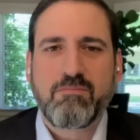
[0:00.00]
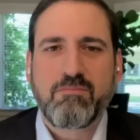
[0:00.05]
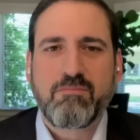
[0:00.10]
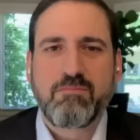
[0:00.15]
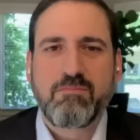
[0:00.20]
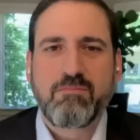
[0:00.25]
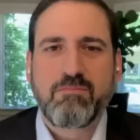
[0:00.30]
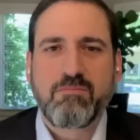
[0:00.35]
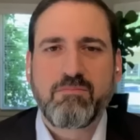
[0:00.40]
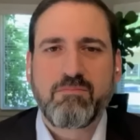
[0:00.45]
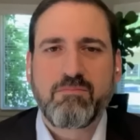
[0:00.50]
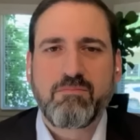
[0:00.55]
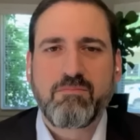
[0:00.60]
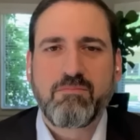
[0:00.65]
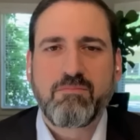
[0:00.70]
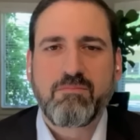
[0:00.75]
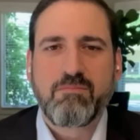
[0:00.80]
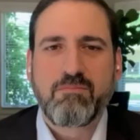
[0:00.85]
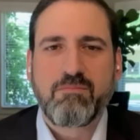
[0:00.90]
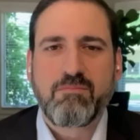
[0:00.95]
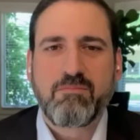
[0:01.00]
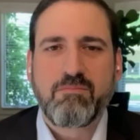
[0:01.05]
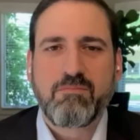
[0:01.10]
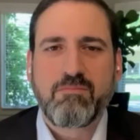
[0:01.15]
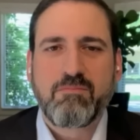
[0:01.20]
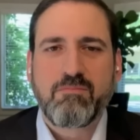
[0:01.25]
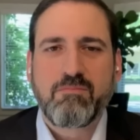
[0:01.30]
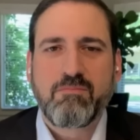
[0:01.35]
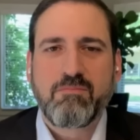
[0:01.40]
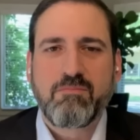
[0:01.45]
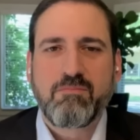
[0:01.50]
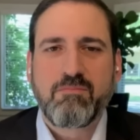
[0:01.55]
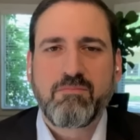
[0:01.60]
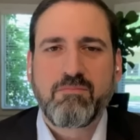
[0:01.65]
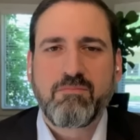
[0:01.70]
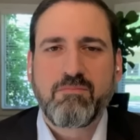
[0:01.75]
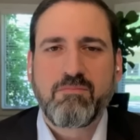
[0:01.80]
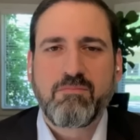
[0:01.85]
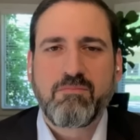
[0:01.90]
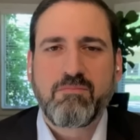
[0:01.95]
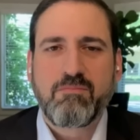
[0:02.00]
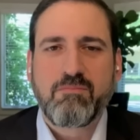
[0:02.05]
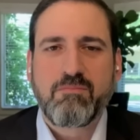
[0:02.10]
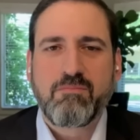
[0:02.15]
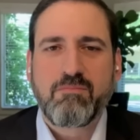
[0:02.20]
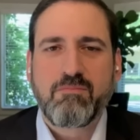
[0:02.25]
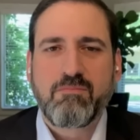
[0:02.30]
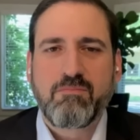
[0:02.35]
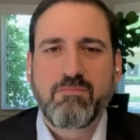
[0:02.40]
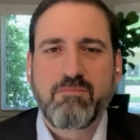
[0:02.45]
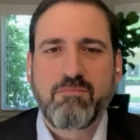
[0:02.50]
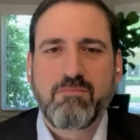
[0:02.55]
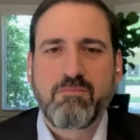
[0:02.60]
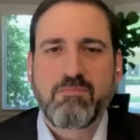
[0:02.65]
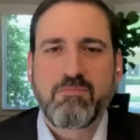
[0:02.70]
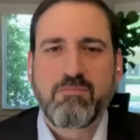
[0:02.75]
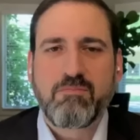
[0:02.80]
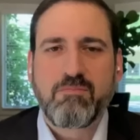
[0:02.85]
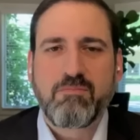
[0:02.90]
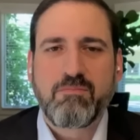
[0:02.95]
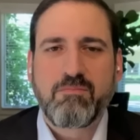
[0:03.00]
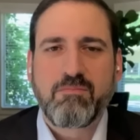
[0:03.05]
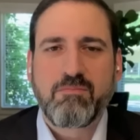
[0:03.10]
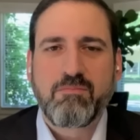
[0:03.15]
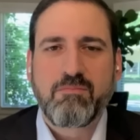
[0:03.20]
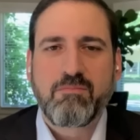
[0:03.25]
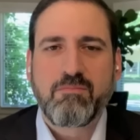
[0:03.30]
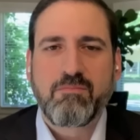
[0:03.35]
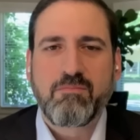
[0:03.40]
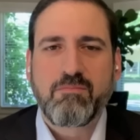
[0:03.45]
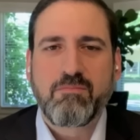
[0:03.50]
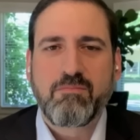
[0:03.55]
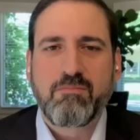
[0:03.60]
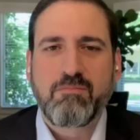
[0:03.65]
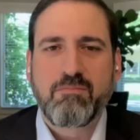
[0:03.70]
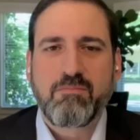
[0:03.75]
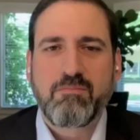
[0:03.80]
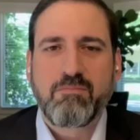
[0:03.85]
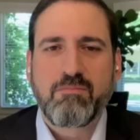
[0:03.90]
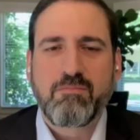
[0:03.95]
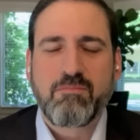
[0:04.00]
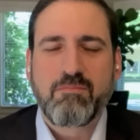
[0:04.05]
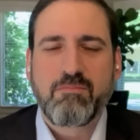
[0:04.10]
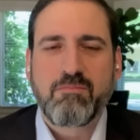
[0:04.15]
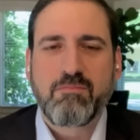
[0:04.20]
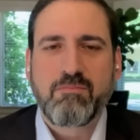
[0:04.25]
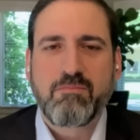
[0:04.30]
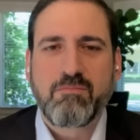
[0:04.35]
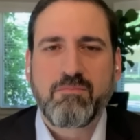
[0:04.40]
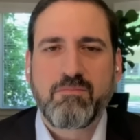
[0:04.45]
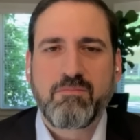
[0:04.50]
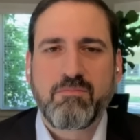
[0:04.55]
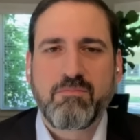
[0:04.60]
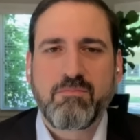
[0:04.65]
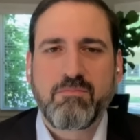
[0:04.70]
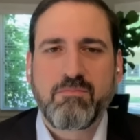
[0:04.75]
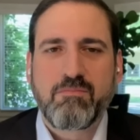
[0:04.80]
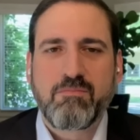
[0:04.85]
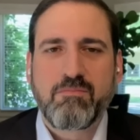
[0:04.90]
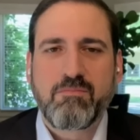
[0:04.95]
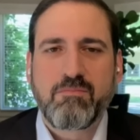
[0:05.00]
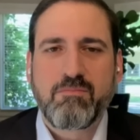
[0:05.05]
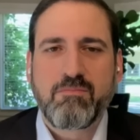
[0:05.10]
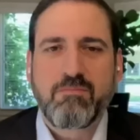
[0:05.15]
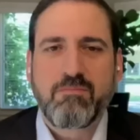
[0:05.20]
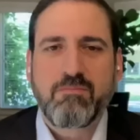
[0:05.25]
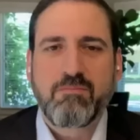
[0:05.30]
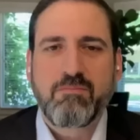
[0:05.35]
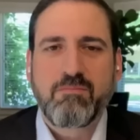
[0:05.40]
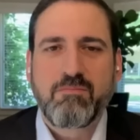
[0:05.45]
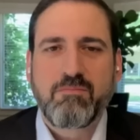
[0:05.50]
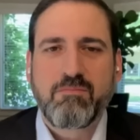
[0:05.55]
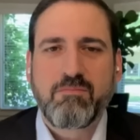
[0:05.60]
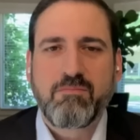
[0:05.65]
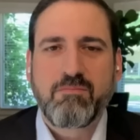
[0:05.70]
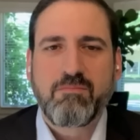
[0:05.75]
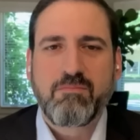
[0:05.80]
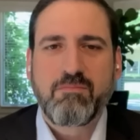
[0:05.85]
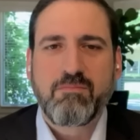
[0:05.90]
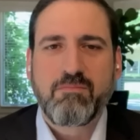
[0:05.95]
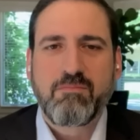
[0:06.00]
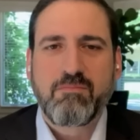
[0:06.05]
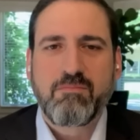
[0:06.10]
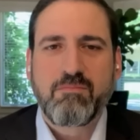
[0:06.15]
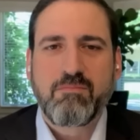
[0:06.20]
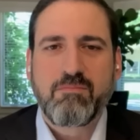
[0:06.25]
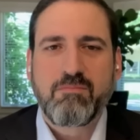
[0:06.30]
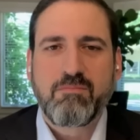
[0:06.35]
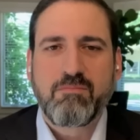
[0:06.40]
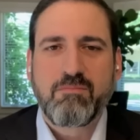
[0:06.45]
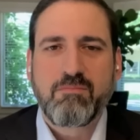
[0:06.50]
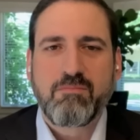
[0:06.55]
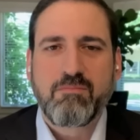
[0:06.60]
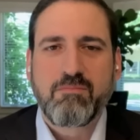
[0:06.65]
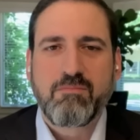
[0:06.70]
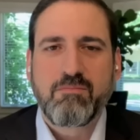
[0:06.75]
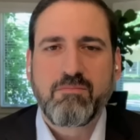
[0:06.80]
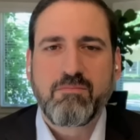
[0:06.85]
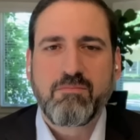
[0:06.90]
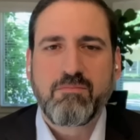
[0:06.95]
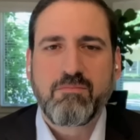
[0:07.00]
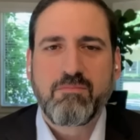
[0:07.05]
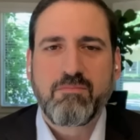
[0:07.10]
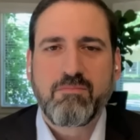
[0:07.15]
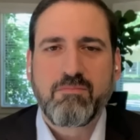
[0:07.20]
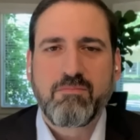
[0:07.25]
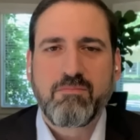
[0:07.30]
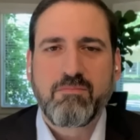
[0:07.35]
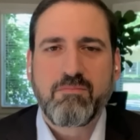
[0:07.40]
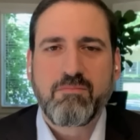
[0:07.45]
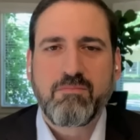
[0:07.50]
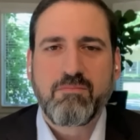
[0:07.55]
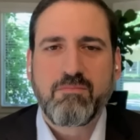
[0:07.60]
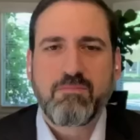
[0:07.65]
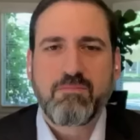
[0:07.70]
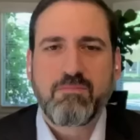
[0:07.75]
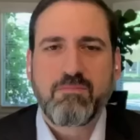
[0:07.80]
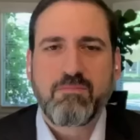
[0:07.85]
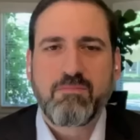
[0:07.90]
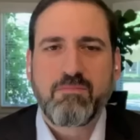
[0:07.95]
(not speaking)